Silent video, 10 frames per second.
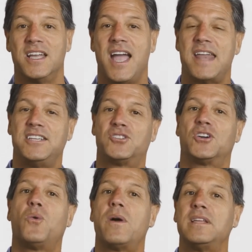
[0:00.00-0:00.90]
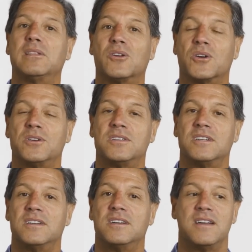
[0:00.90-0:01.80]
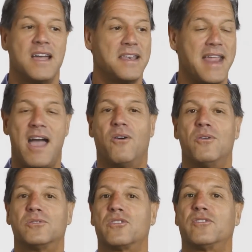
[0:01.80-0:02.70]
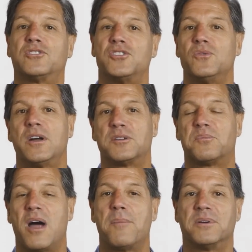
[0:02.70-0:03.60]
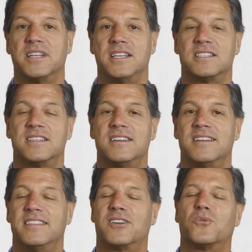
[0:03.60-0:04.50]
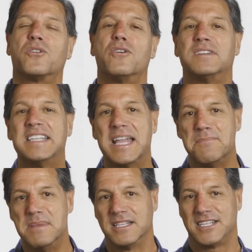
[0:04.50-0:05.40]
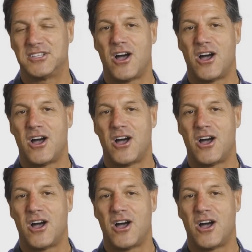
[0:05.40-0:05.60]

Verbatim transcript: And he took what he learned and now owns over 200 properties that are worth over $10 million.